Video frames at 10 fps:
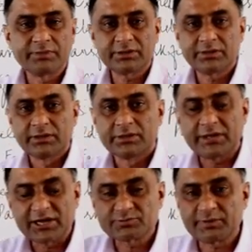
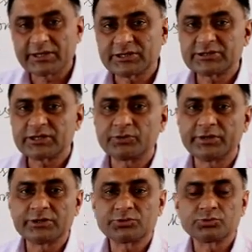Mean the exploiters are
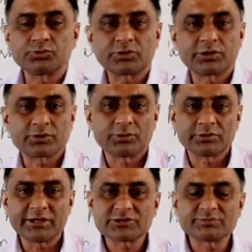going to
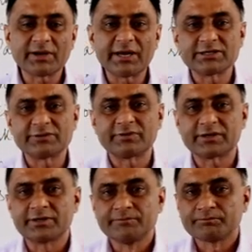control the exploited
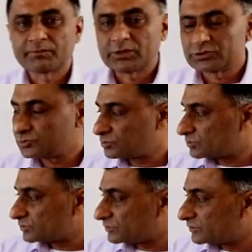one.
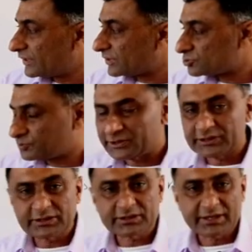So they are
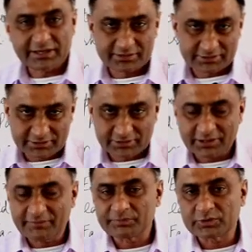superior and
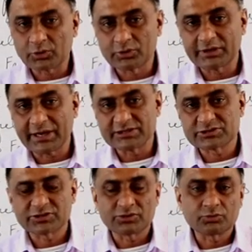the
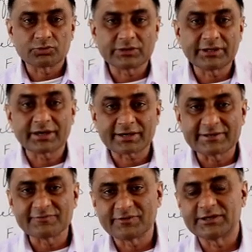colonized, they
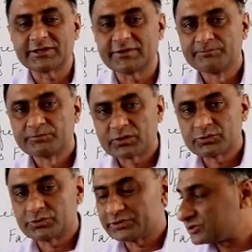are
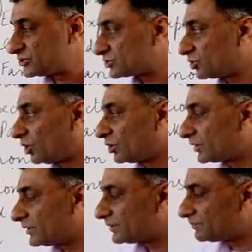inferior. So this is
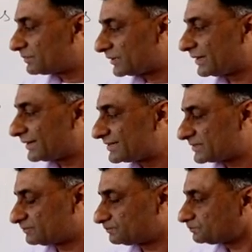called
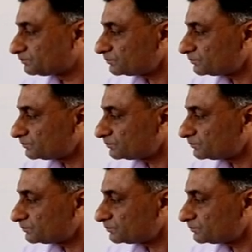imperialism.